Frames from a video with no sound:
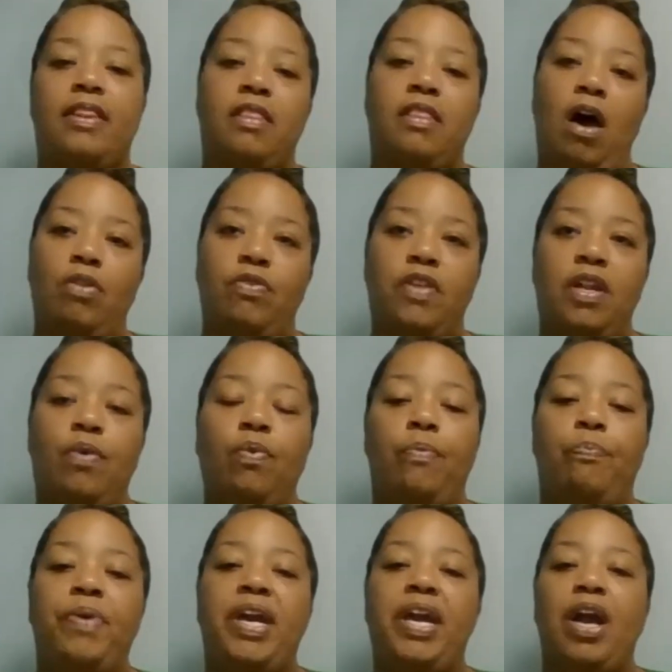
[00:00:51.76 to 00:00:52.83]
thought that it would
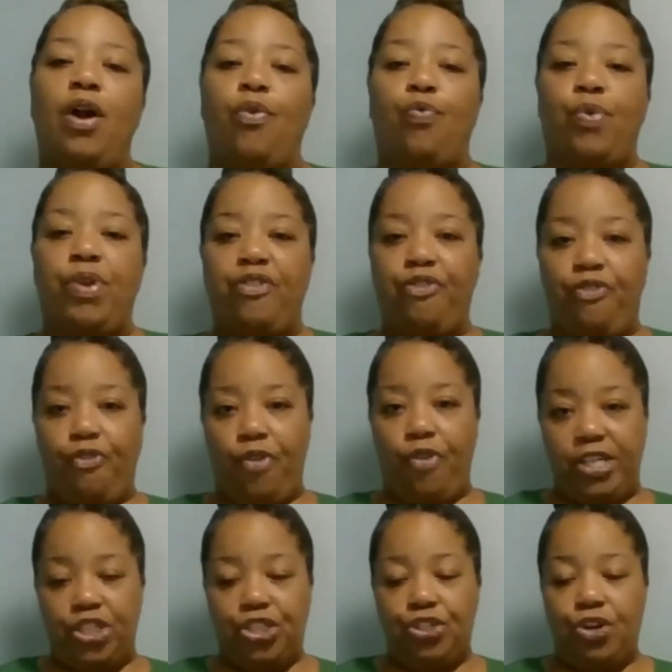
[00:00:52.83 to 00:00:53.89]
be a
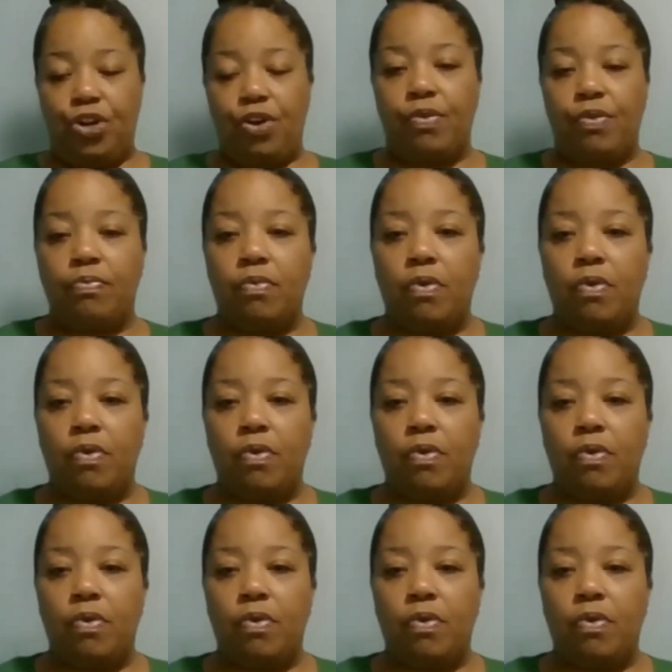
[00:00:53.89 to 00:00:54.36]
refresher